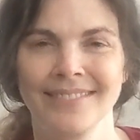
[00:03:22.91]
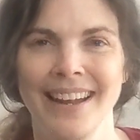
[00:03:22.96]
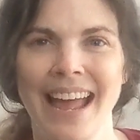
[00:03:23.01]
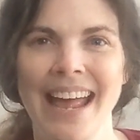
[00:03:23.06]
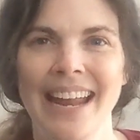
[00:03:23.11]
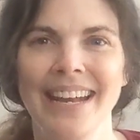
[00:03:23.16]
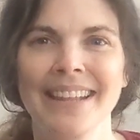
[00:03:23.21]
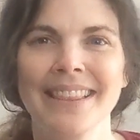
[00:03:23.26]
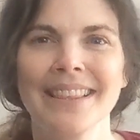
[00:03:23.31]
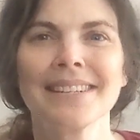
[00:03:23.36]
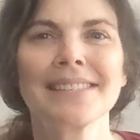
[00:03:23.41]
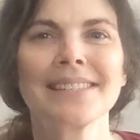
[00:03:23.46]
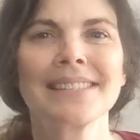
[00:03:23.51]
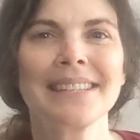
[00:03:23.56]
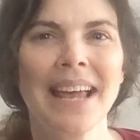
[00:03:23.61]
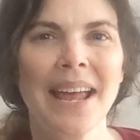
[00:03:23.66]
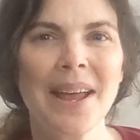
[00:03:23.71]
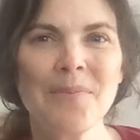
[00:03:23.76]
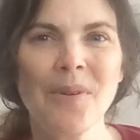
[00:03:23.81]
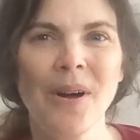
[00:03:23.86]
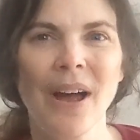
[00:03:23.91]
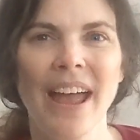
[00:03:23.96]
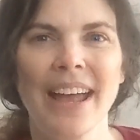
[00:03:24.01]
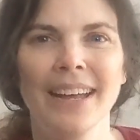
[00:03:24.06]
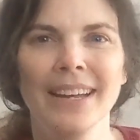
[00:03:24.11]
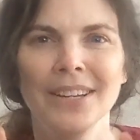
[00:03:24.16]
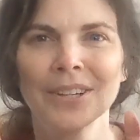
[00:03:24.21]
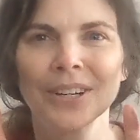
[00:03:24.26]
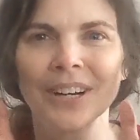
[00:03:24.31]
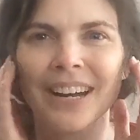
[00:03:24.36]
And in the same
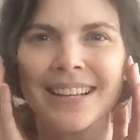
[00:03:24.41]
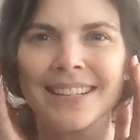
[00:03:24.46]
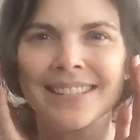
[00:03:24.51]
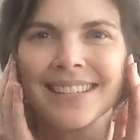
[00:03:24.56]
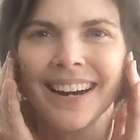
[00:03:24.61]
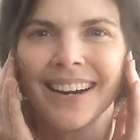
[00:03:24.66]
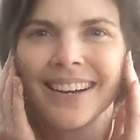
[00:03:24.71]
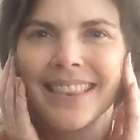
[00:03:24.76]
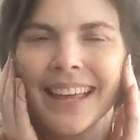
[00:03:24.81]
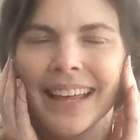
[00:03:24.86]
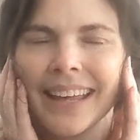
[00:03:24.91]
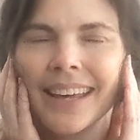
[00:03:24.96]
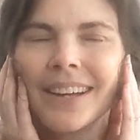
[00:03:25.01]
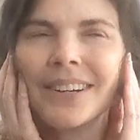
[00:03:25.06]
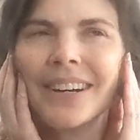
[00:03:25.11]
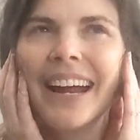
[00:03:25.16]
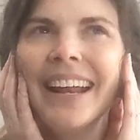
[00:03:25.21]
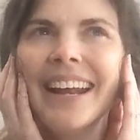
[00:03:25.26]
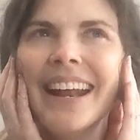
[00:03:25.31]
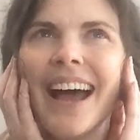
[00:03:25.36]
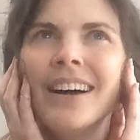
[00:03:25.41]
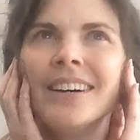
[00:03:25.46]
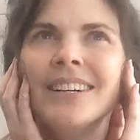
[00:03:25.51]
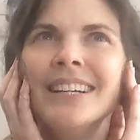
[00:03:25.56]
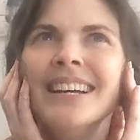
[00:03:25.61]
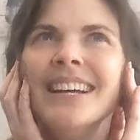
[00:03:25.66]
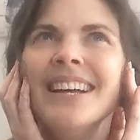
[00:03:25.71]
way, you're gonna start thinking right now,